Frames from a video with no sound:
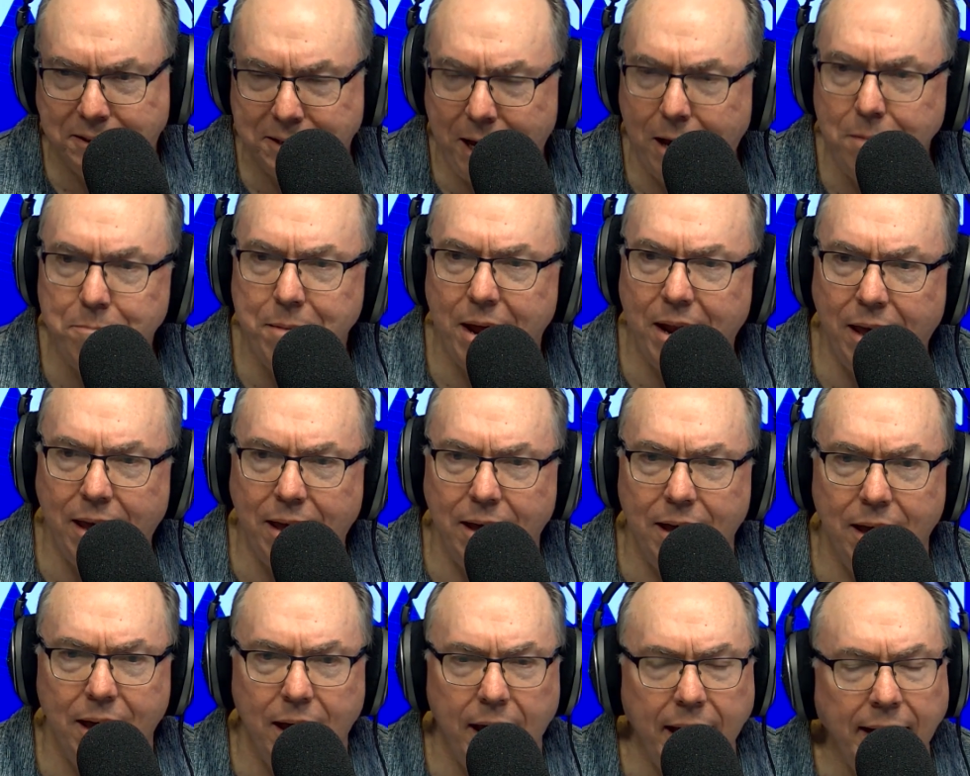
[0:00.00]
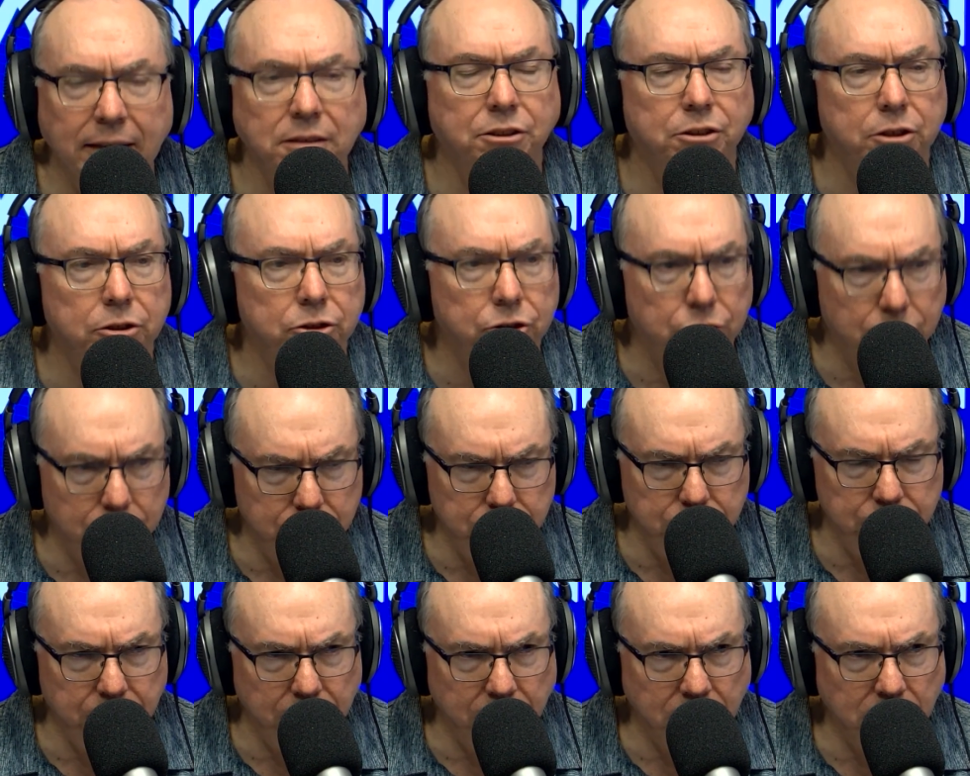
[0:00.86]
so many
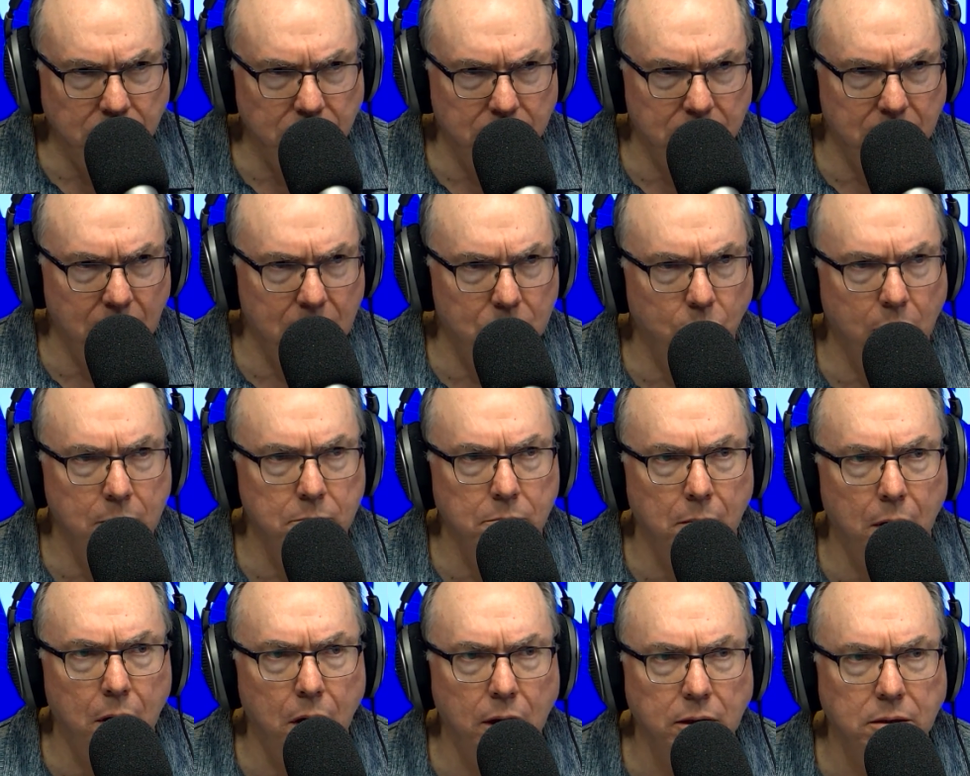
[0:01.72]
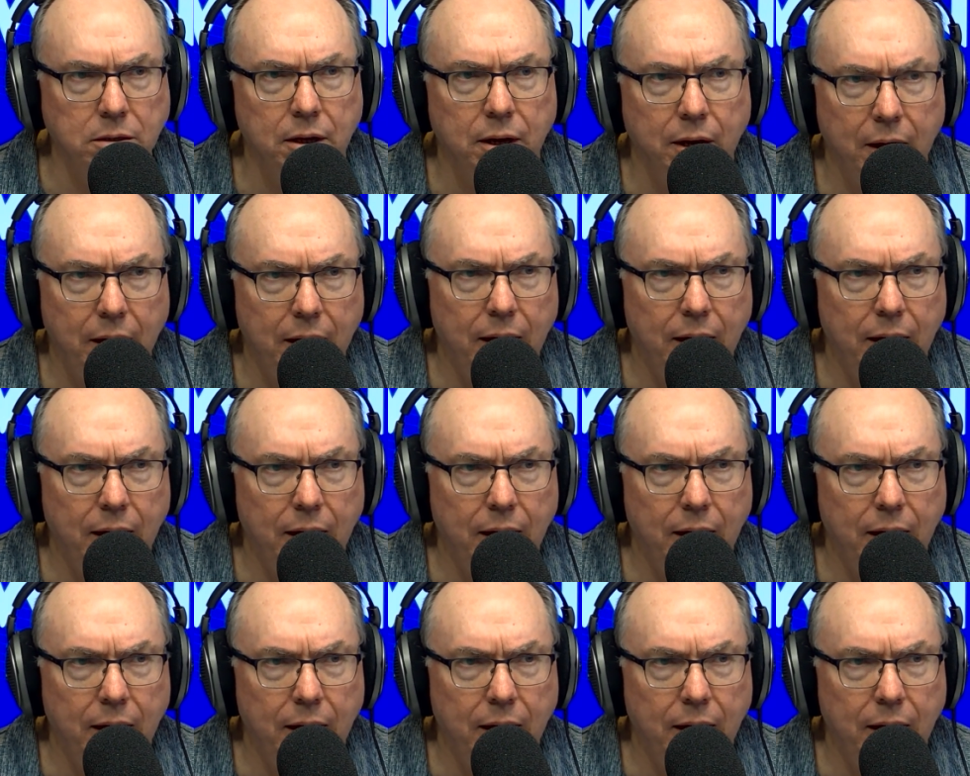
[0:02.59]
institutions that we might